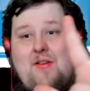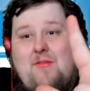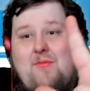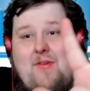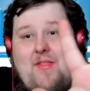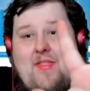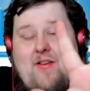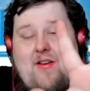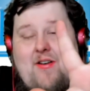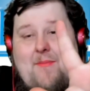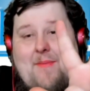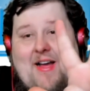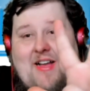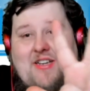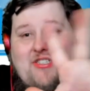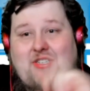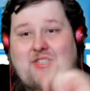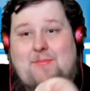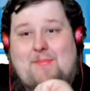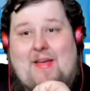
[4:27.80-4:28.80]
when they're in a
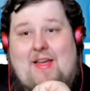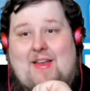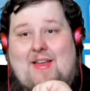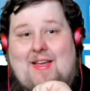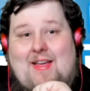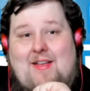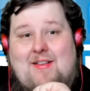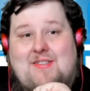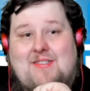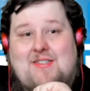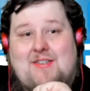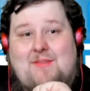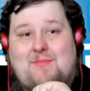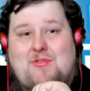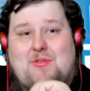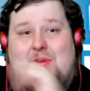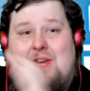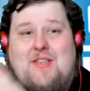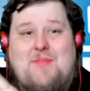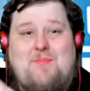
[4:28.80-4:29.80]
match you don't bet against them.
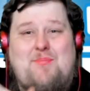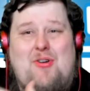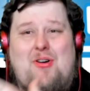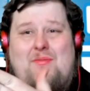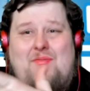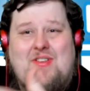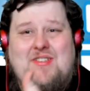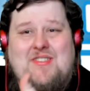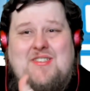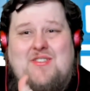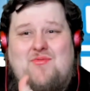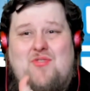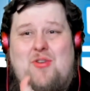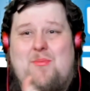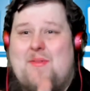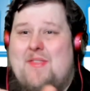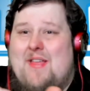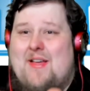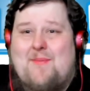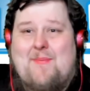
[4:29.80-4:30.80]
So when it's Brock versus
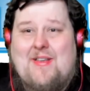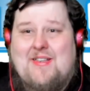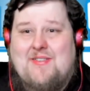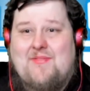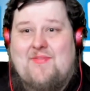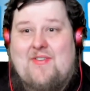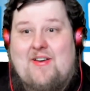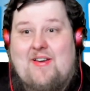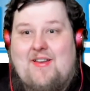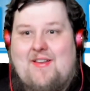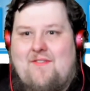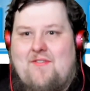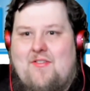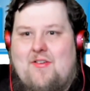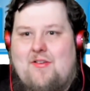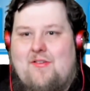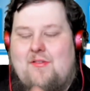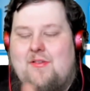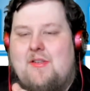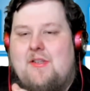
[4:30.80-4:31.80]
Roman, that makes it very
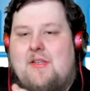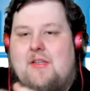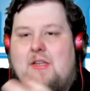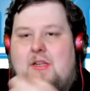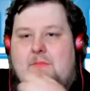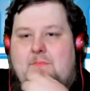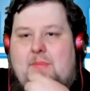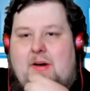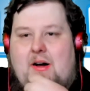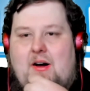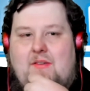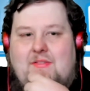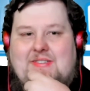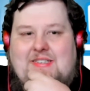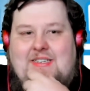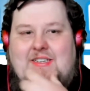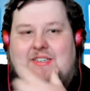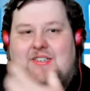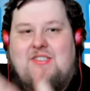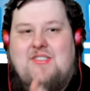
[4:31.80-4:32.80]
difficult. But
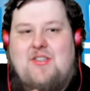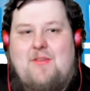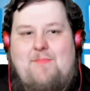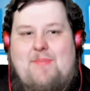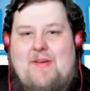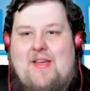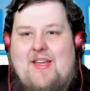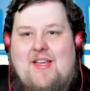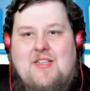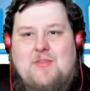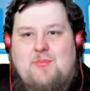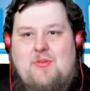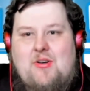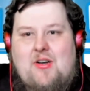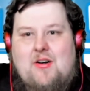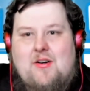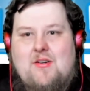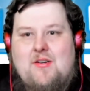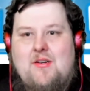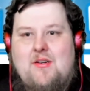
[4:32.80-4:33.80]
obviously, you just don't bet against
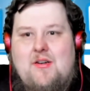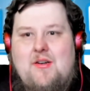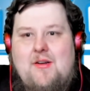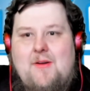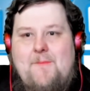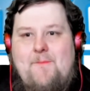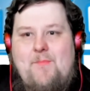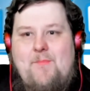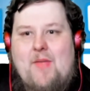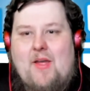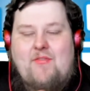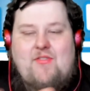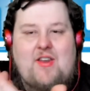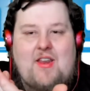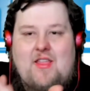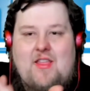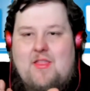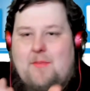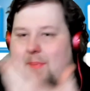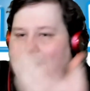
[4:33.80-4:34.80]
Brock. I've done
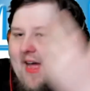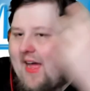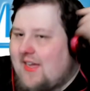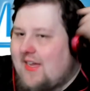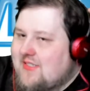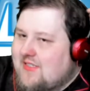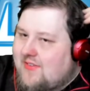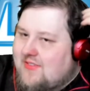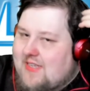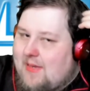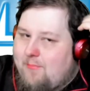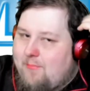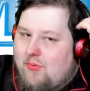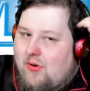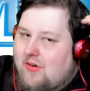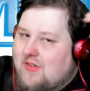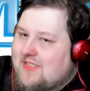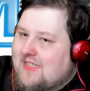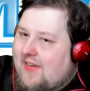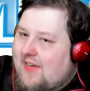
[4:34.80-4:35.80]
it in the past. I said
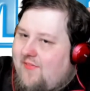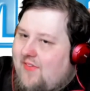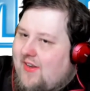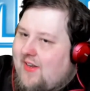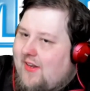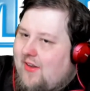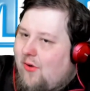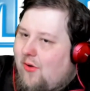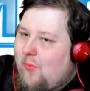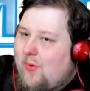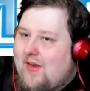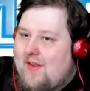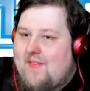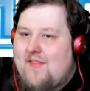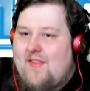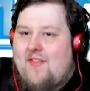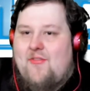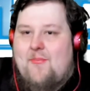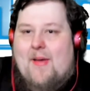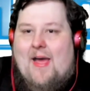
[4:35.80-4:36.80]
Brock's definitely not winning
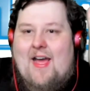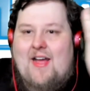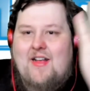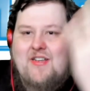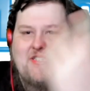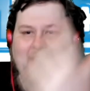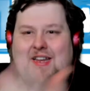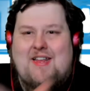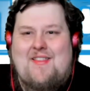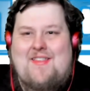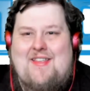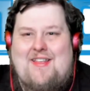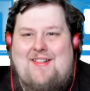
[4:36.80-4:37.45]
this match, and then he